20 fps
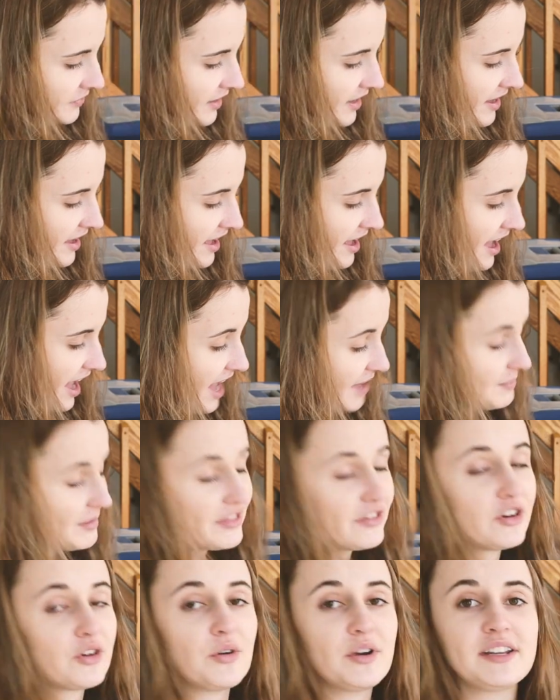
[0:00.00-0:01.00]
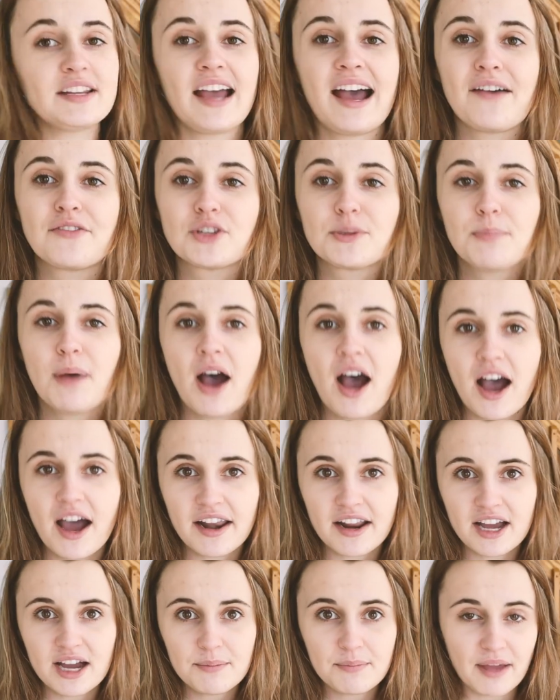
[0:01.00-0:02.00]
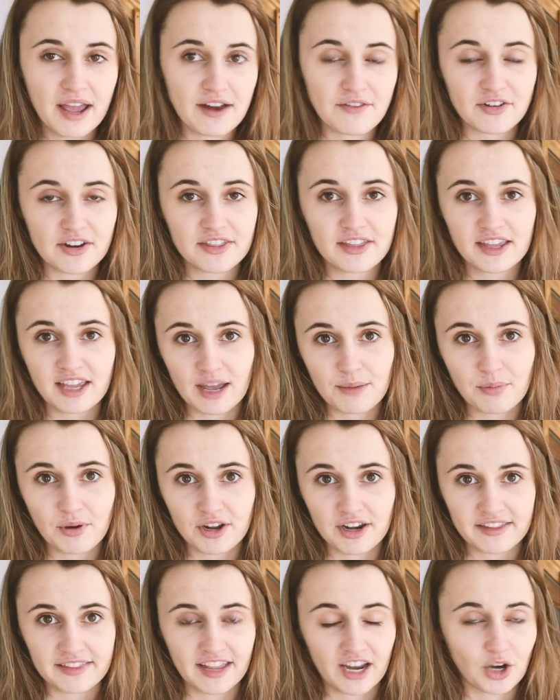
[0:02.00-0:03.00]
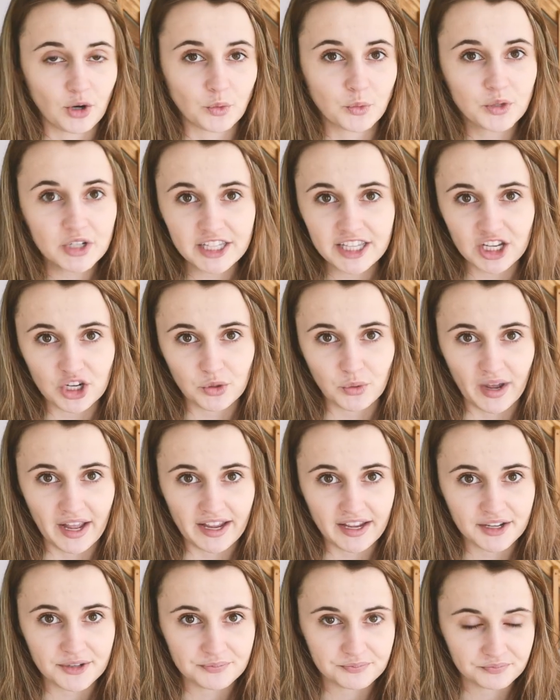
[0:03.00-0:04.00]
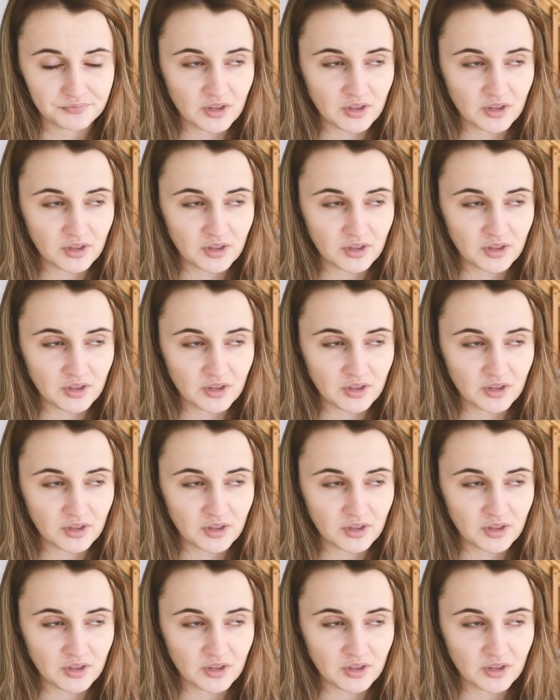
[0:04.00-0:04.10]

I'm either going to have to pot up everything I put in there really quick,